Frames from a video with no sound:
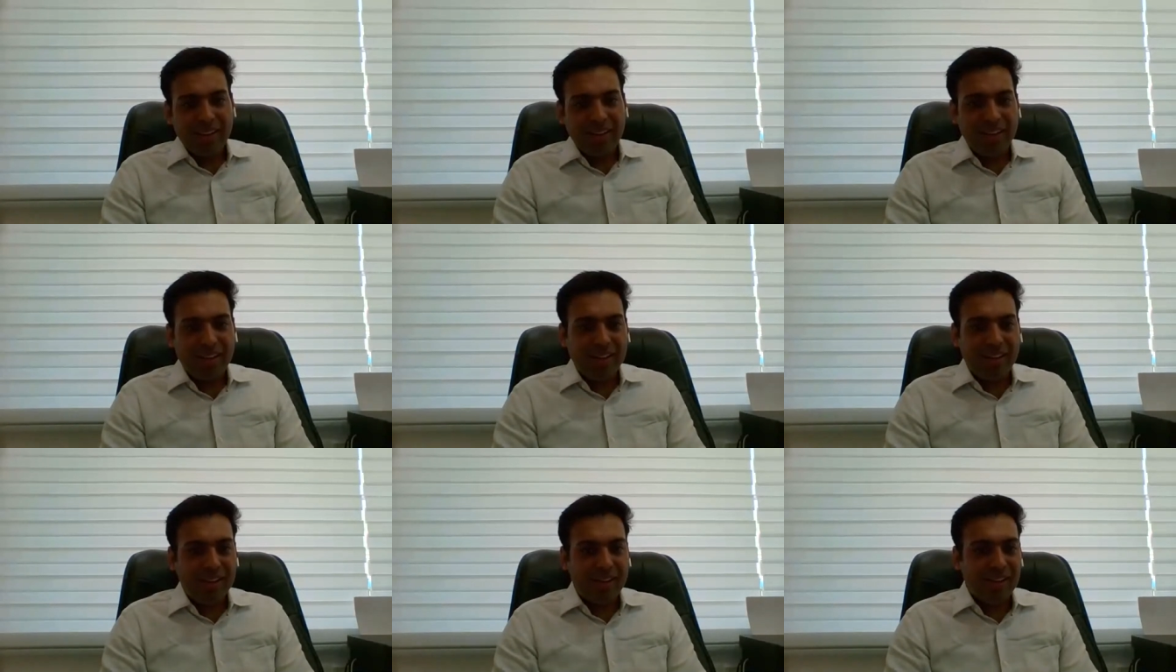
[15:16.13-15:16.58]

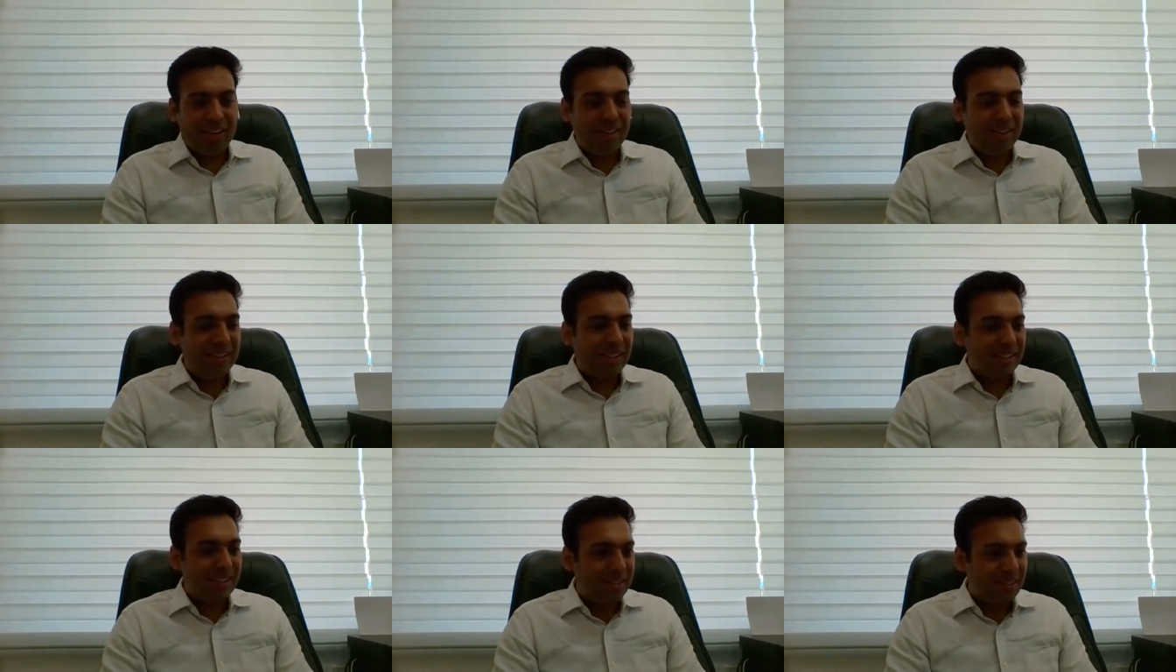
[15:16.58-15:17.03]
And uh,
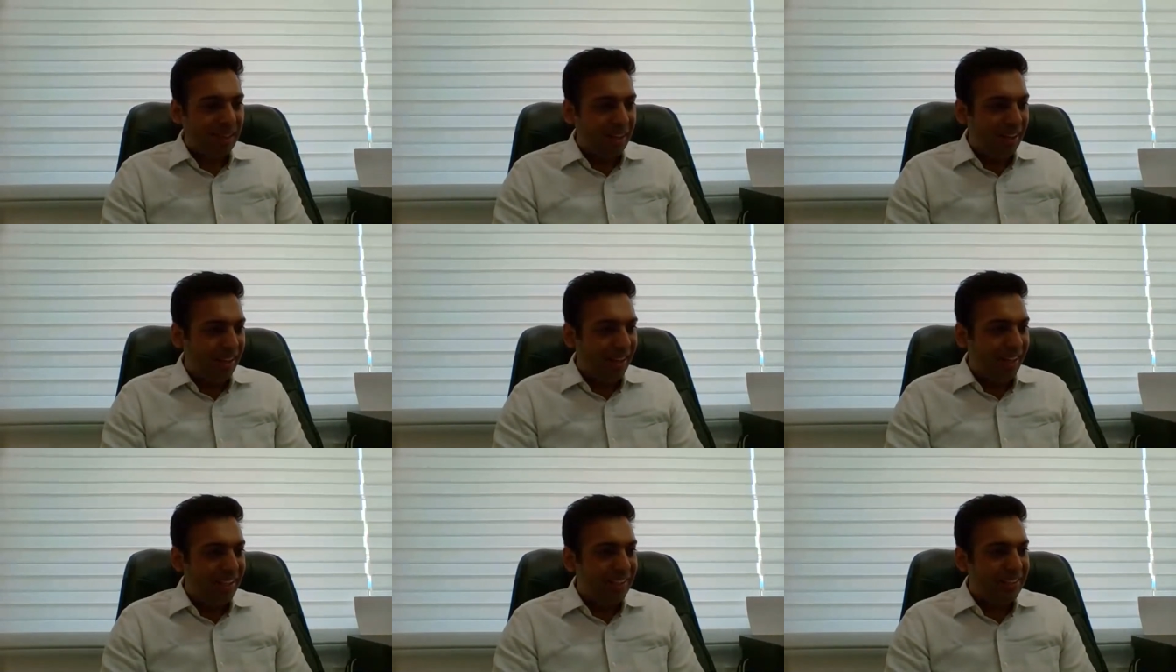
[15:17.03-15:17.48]

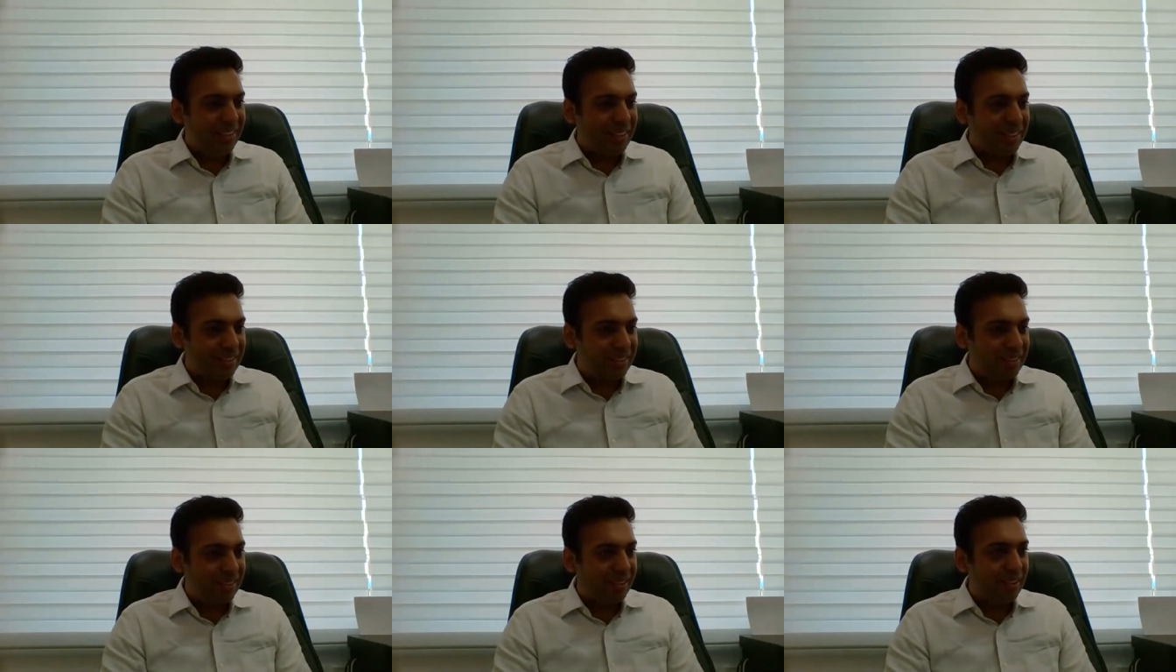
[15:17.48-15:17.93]
yesterday I
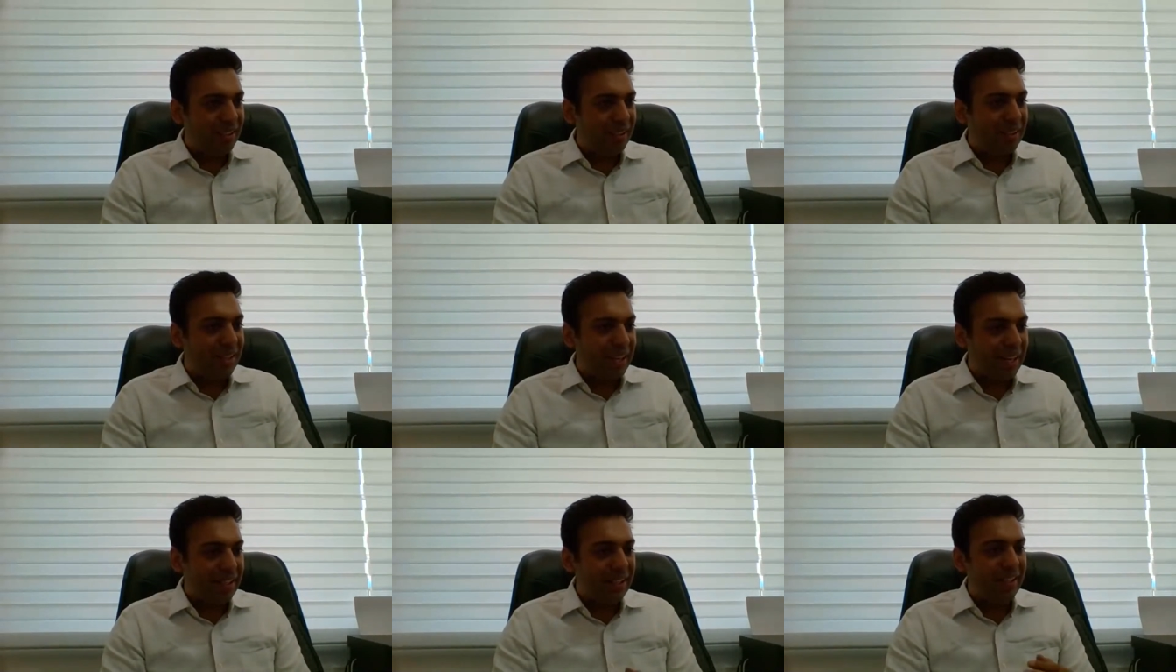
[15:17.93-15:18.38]
just
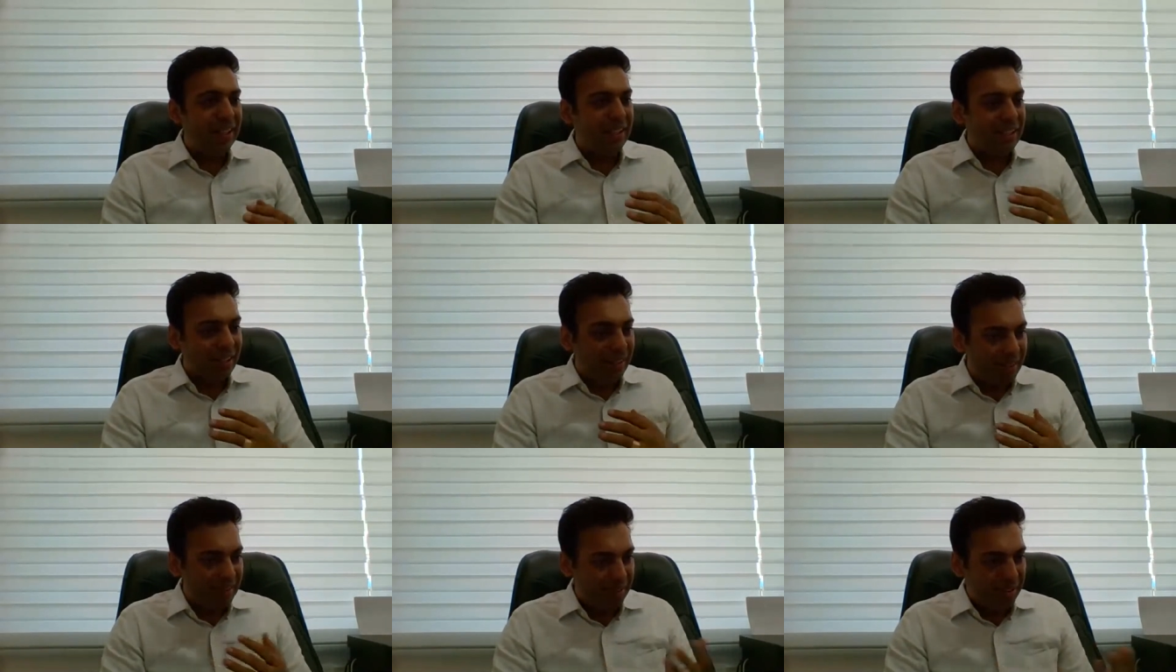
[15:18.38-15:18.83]
uh,
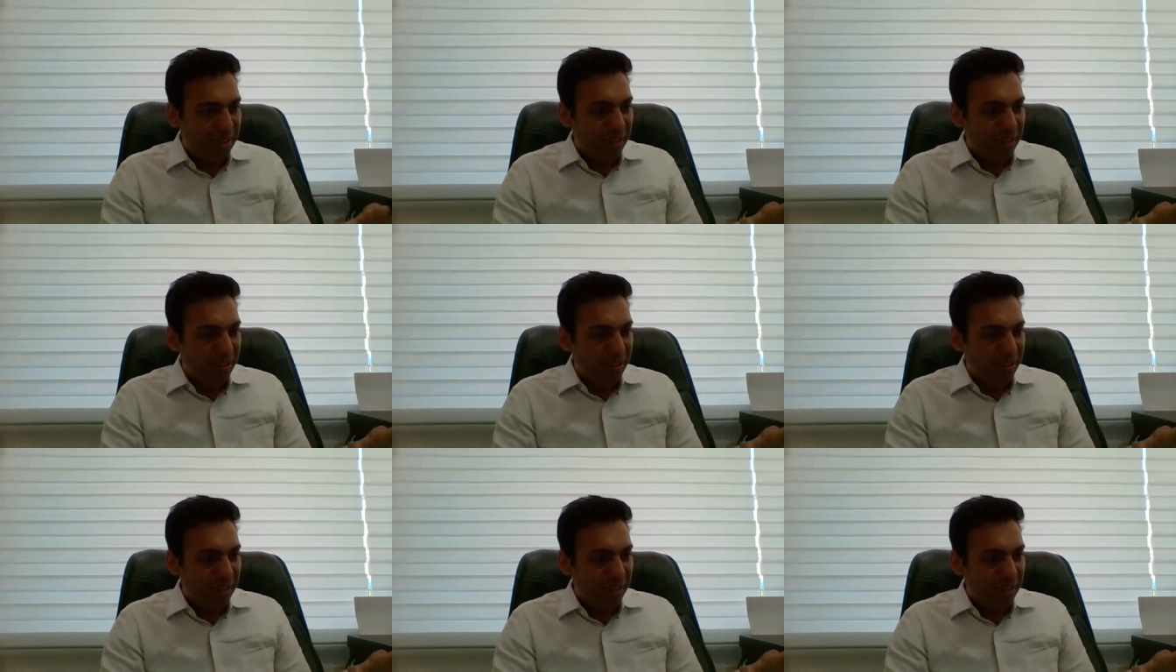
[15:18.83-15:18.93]
corrected